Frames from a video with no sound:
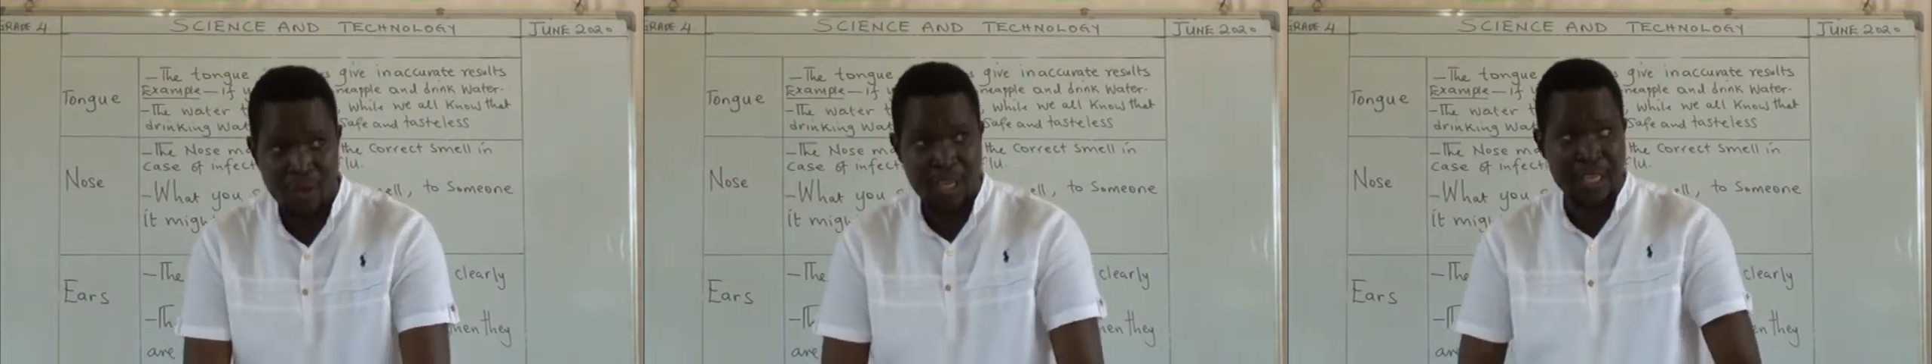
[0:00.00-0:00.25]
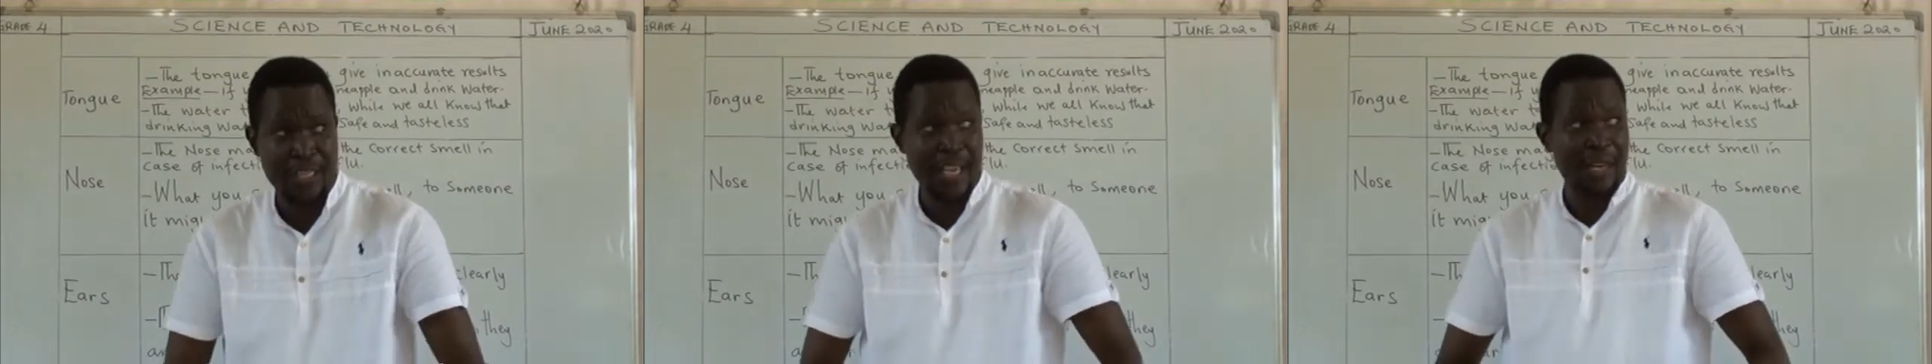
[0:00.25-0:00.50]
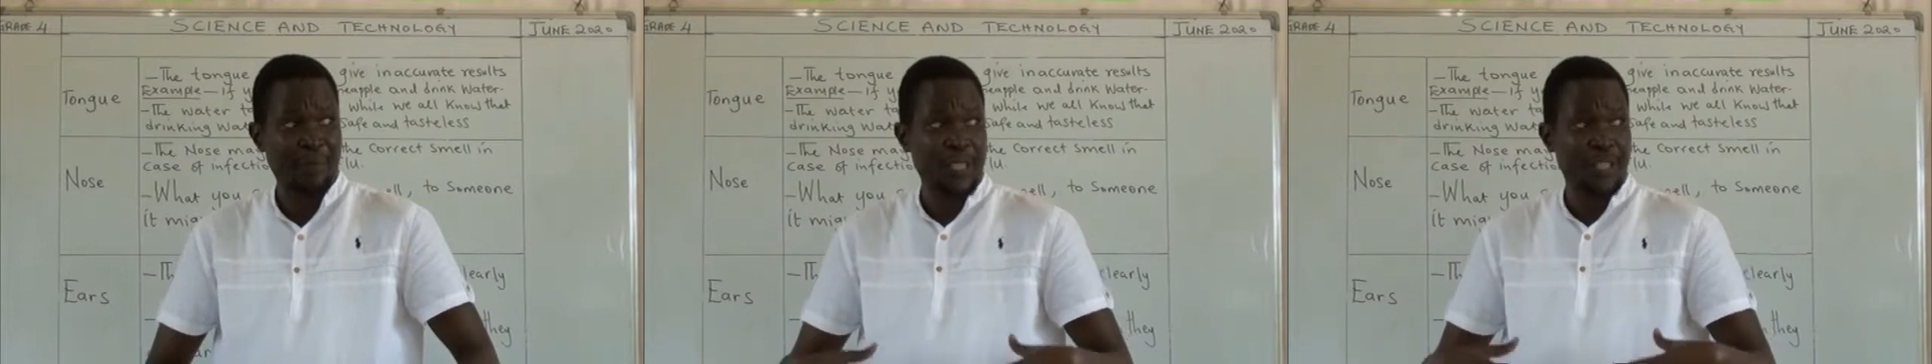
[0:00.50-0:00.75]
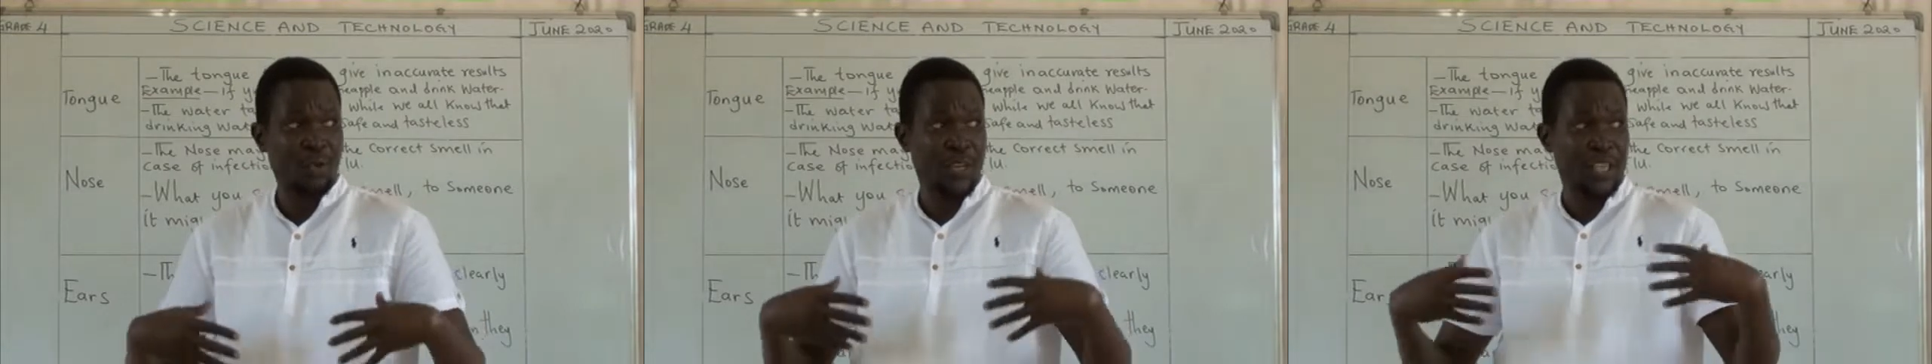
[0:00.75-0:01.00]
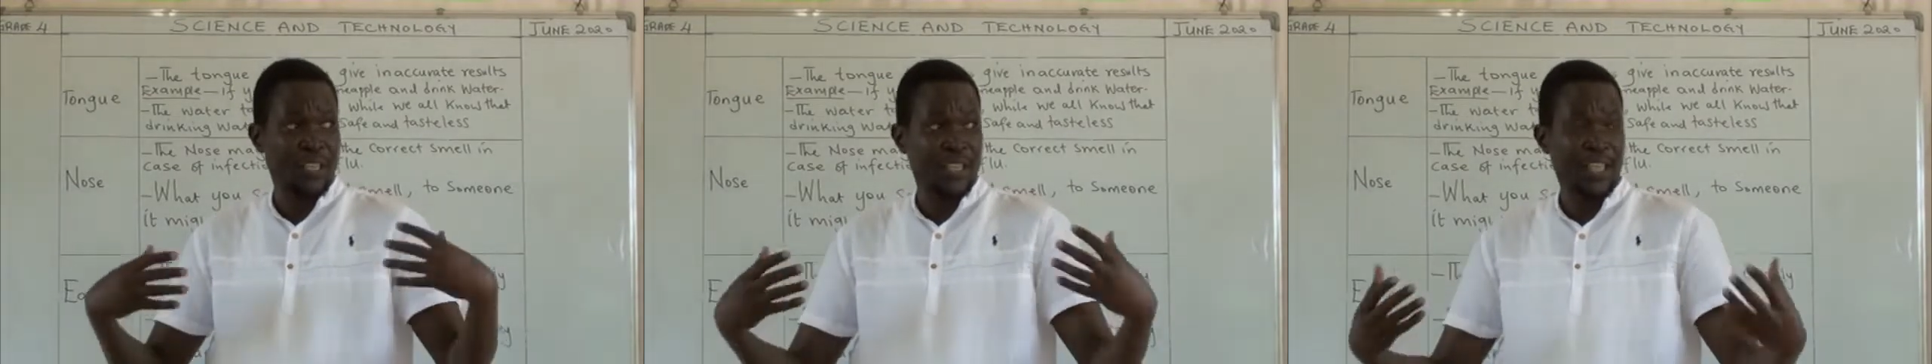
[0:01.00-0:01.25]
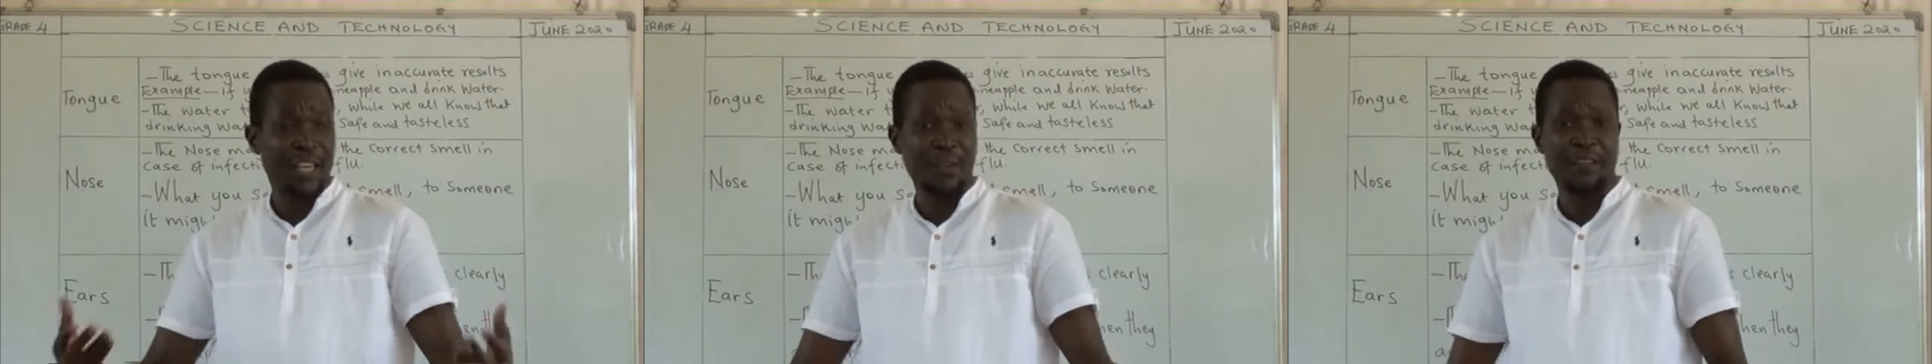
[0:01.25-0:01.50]
It helps us to
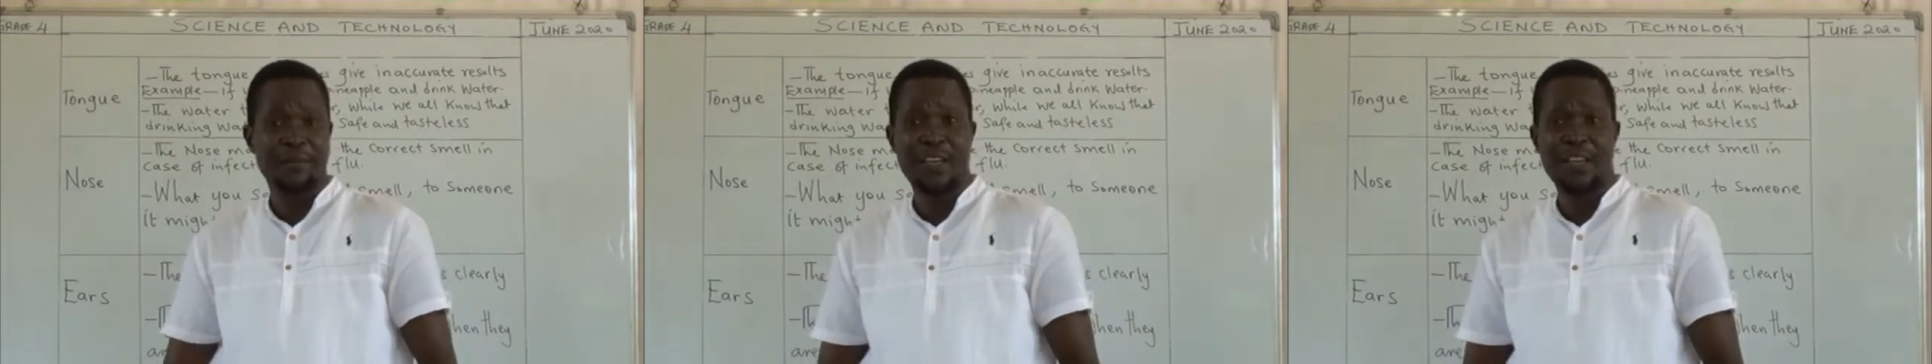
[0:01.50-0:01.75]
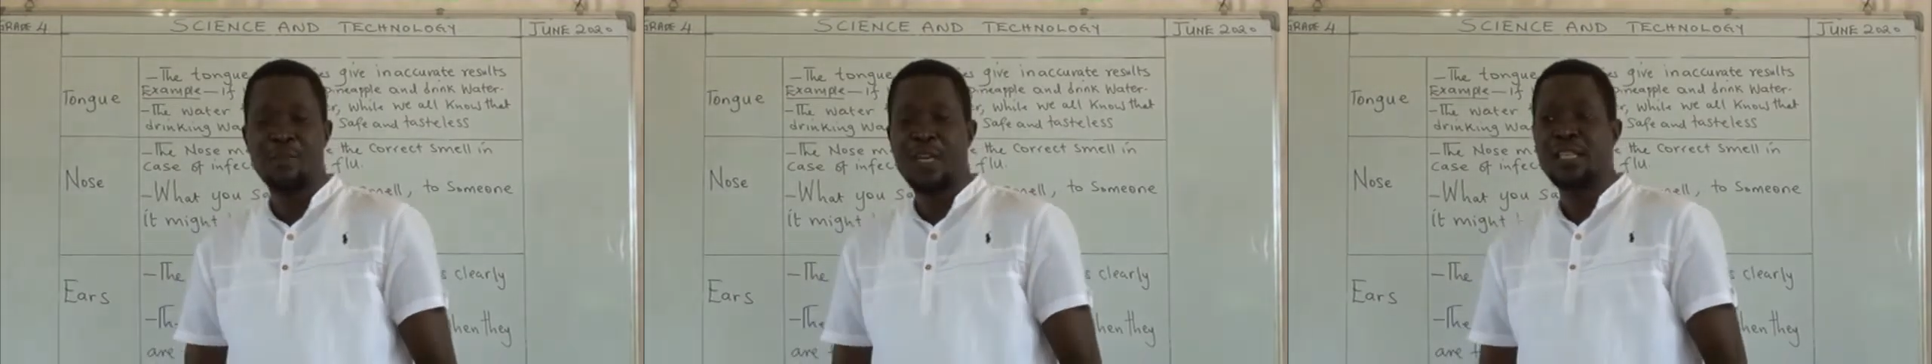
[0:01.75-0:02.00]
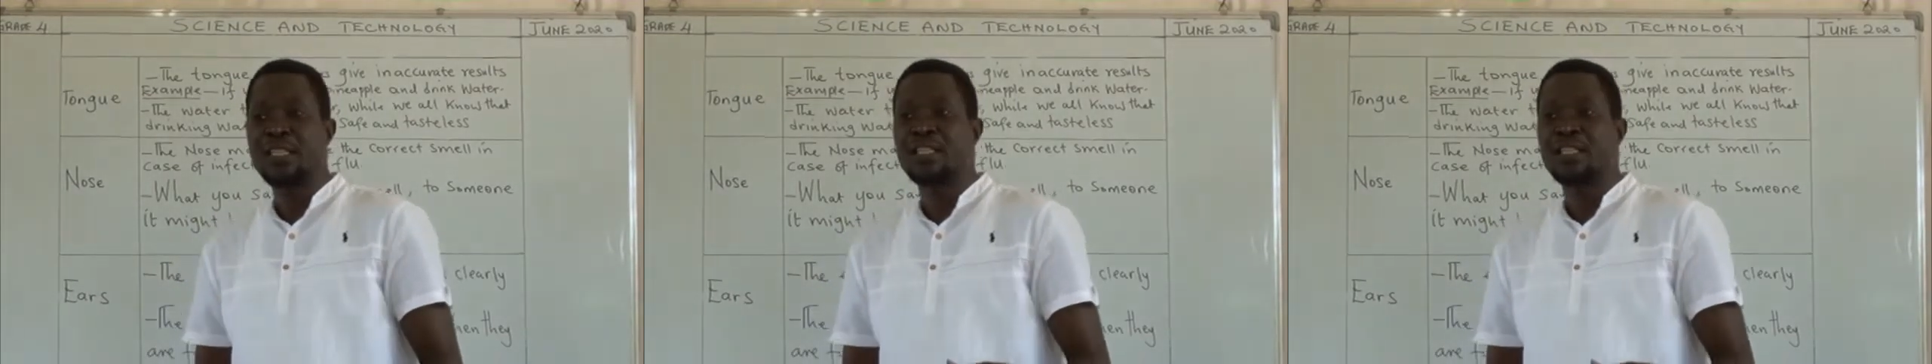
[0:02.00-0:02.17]
understand our environment.